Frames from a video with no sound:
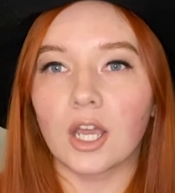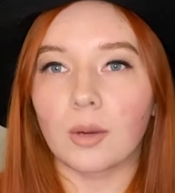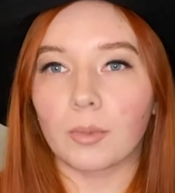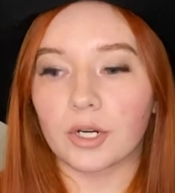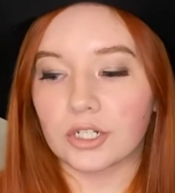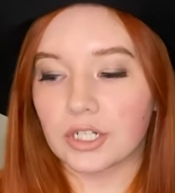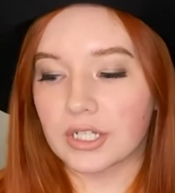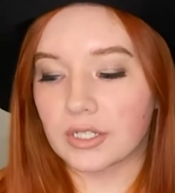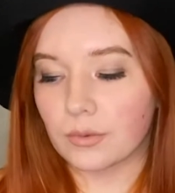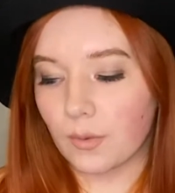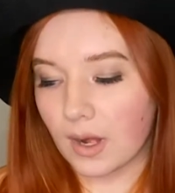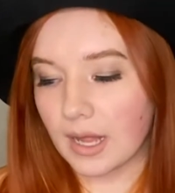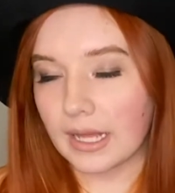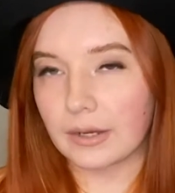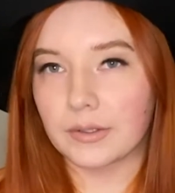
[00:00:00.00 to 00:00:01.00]
purchased
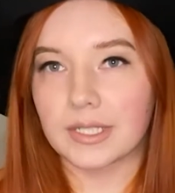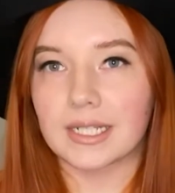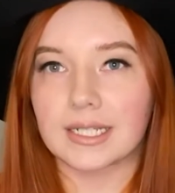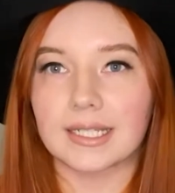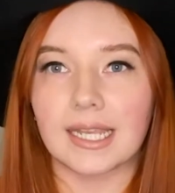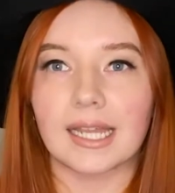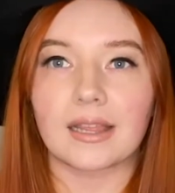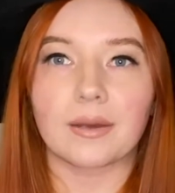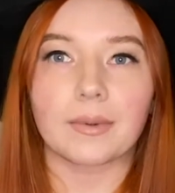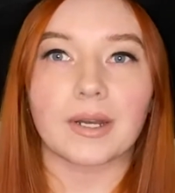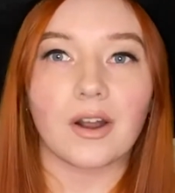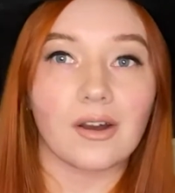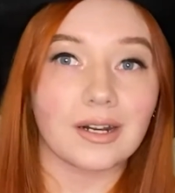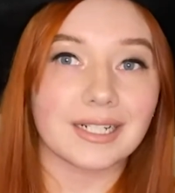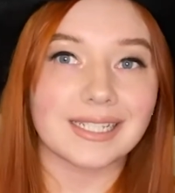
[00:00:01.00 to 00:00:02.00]
while I was in Salem, and
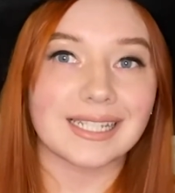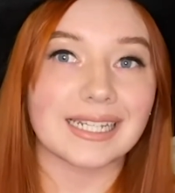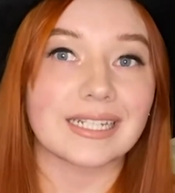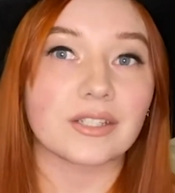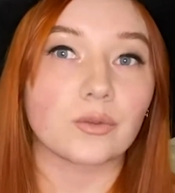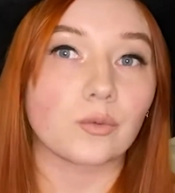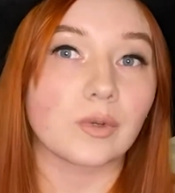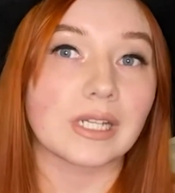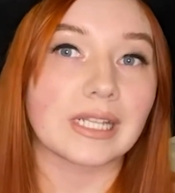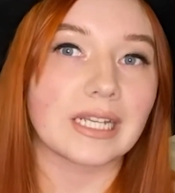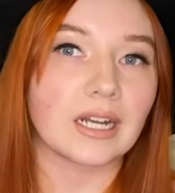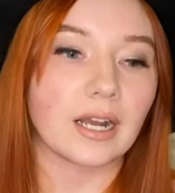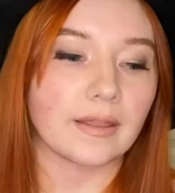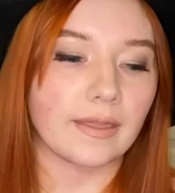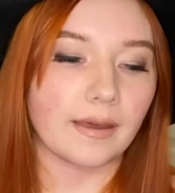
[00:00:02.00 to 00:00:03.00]
honestly, it's really
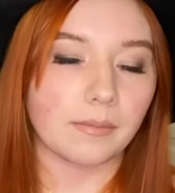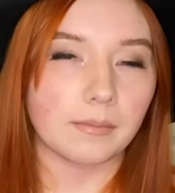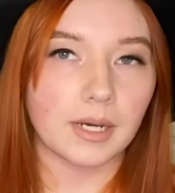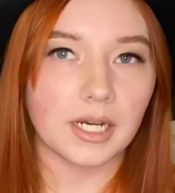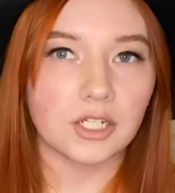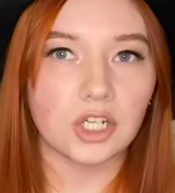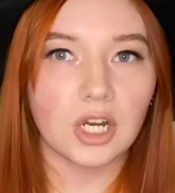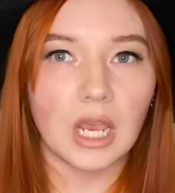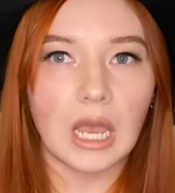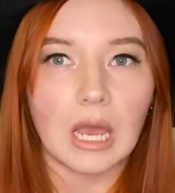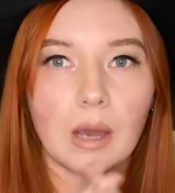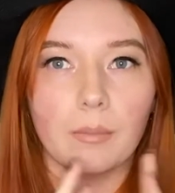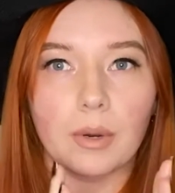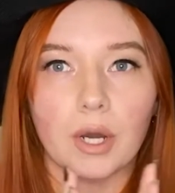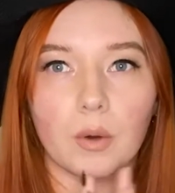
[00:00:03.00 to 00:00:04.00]
not that much,
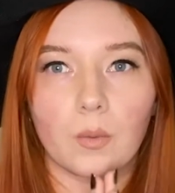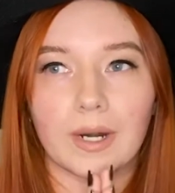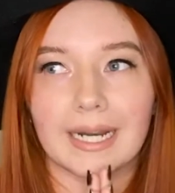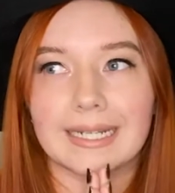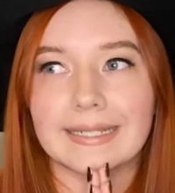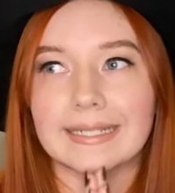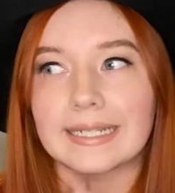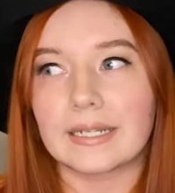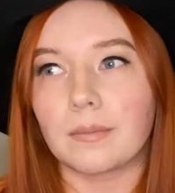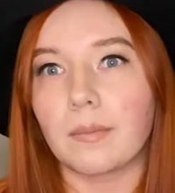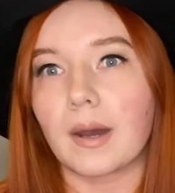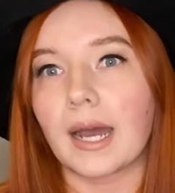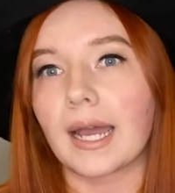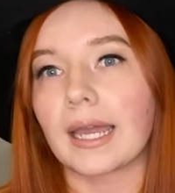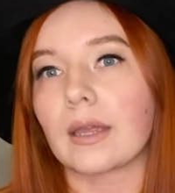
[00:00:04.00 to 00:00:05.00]
but what I did
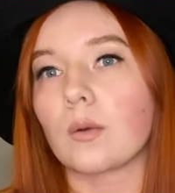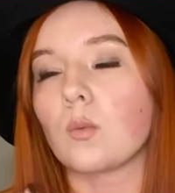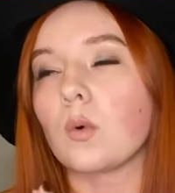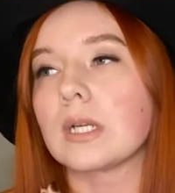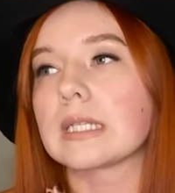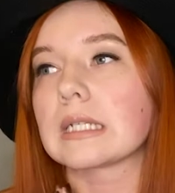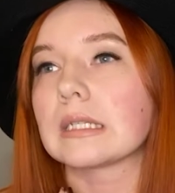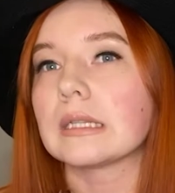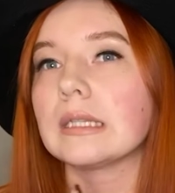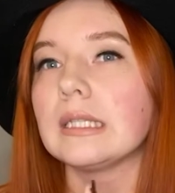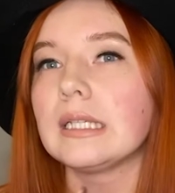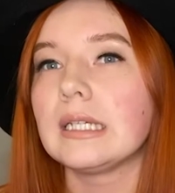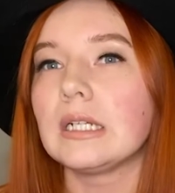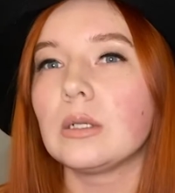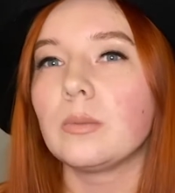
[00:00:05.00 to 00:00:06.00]
buy was a
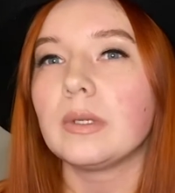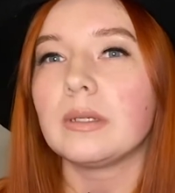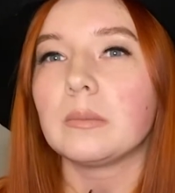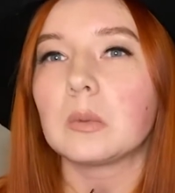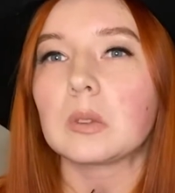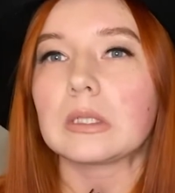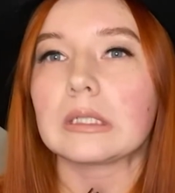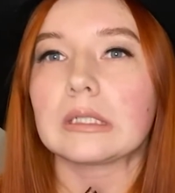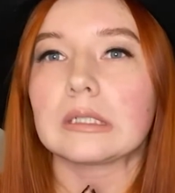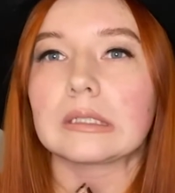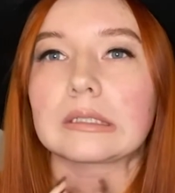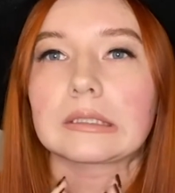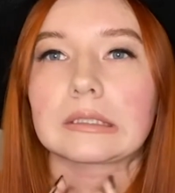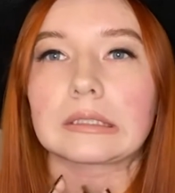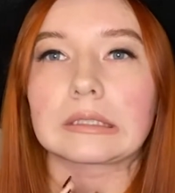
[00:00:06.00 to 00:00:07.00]
little bit more
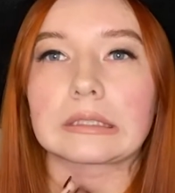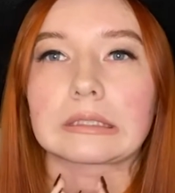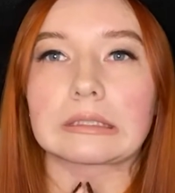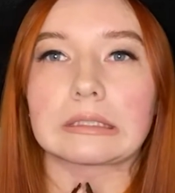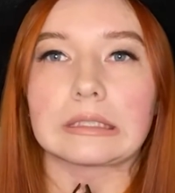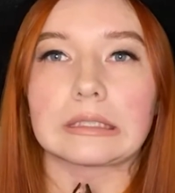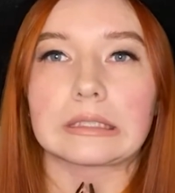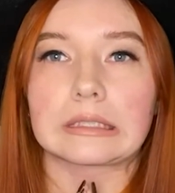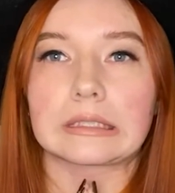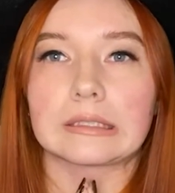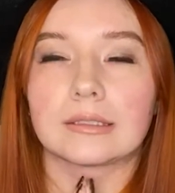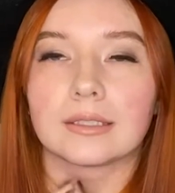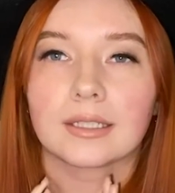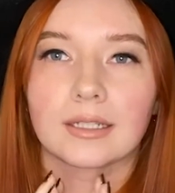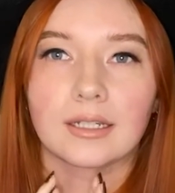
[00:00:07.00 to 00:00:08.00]

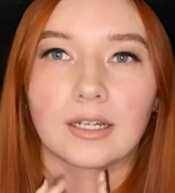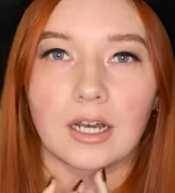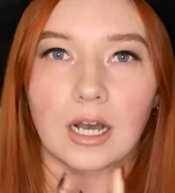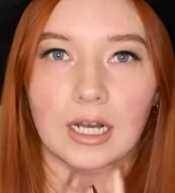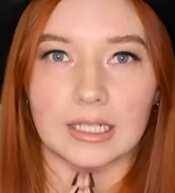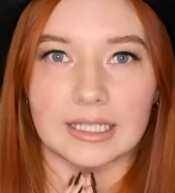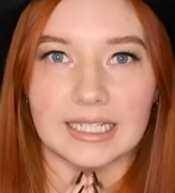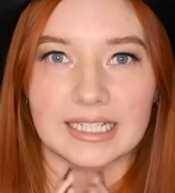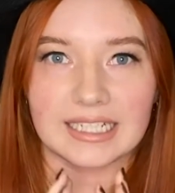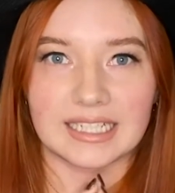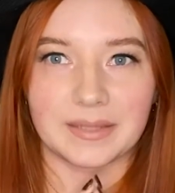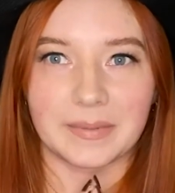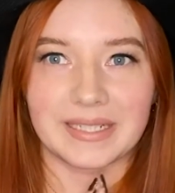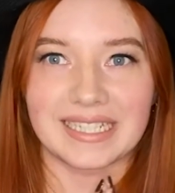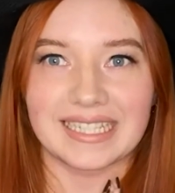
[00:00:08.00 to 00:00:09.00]
on the
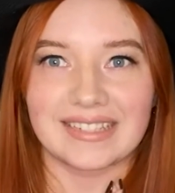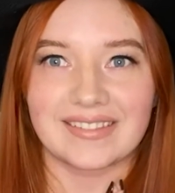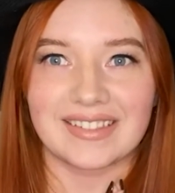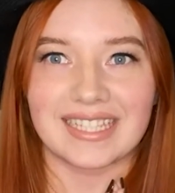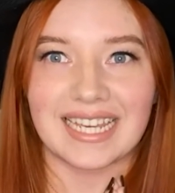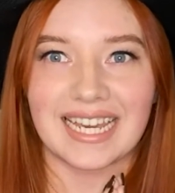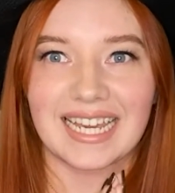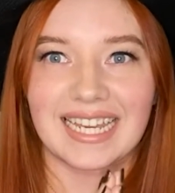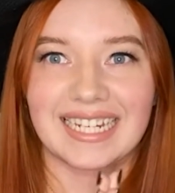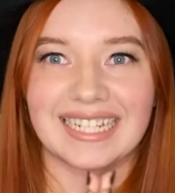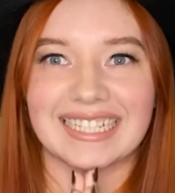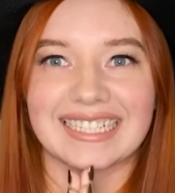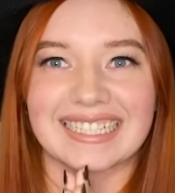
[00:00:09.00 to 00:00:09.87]
expensive side.